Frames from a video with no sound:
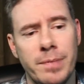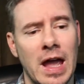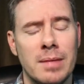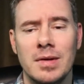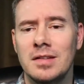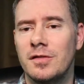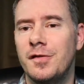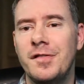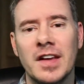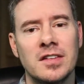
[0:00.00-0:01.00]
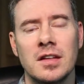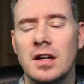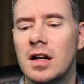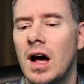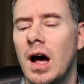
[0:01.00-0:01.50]
payment, fixing
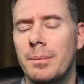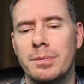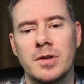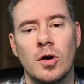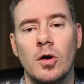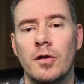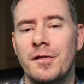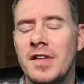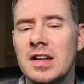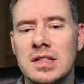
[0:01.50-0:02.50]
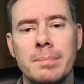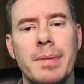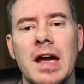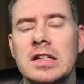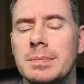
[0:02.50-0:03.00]
it up, you know, finished the
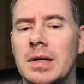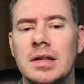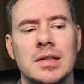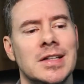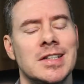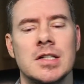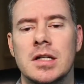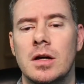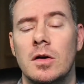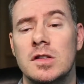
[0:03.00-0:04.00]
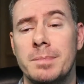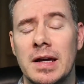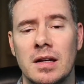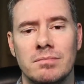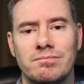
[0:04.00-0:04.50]
basement, you know,
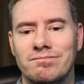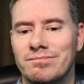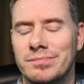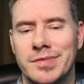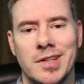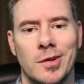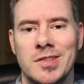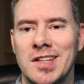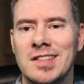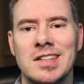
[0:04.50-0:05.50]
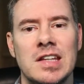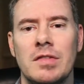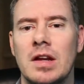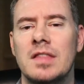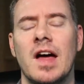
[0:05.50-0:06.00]
spent, you know, $60,000,
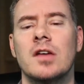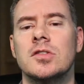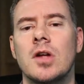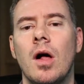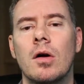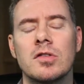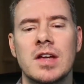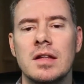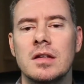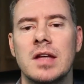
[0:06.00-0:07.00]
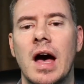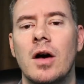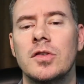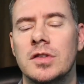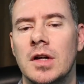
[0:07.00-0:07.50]
$70,000 getting this
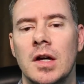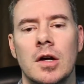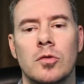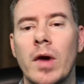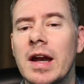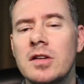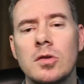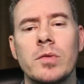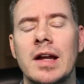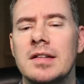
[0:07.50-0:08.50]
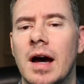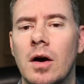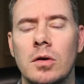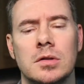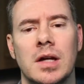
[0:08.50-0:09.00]
house ready to rent
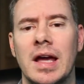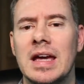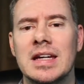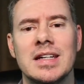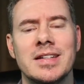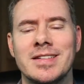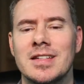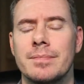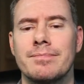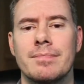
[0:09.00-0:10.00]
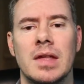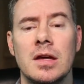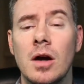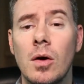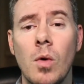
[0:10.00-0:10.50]
out. And
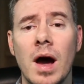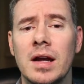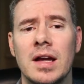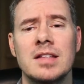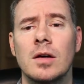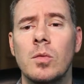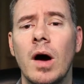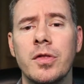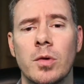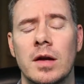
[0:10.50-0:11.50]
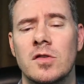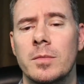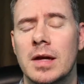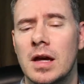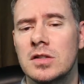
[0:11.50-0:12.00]
you know what? It's a wealth transfer,
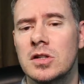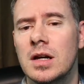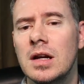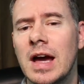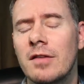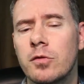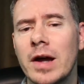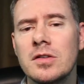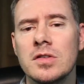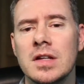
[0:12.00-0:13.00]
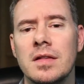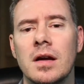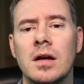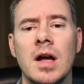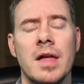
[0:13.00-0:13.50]
because you're gonna have renters in
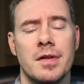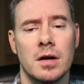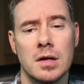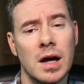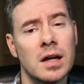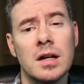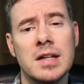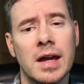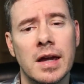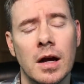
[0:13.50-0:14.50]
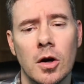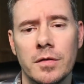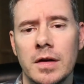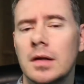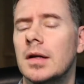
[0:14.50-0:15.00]
there that are not gonna take care
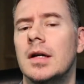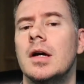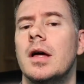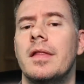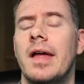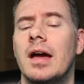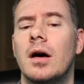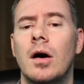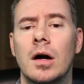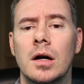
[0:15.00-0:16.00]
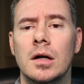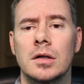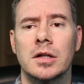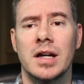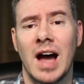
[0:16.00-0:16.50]
of it. They
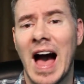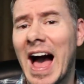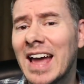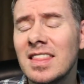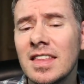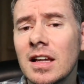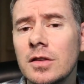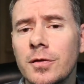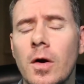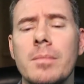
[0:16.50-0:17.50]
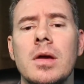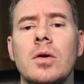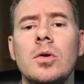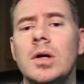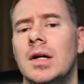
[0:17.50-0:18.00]
are gonna hide things from
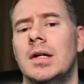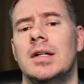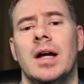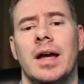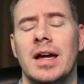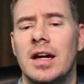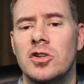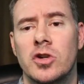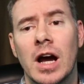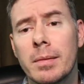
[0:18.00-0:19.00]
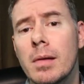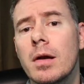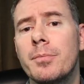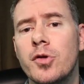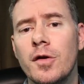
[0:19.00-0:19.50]
you, and you're not gonna be
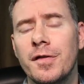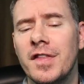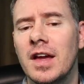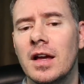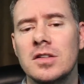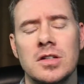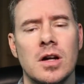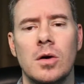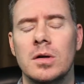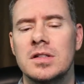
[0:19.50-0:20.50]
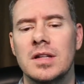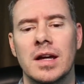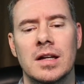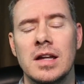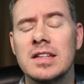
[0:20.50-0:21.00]
able to prove things. You know, it's
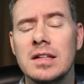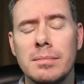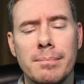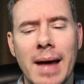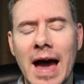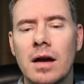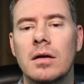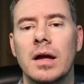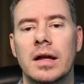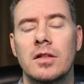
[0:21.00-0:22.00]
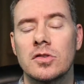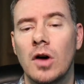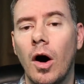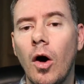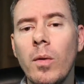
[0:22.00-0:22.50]
like, doesn't matter. Like, there's
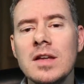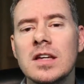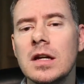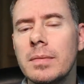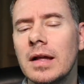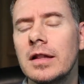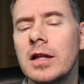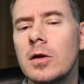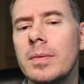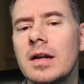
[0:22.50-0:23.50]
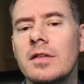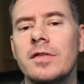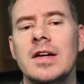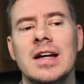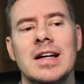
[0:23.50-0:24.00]
always gonna be a little bit of,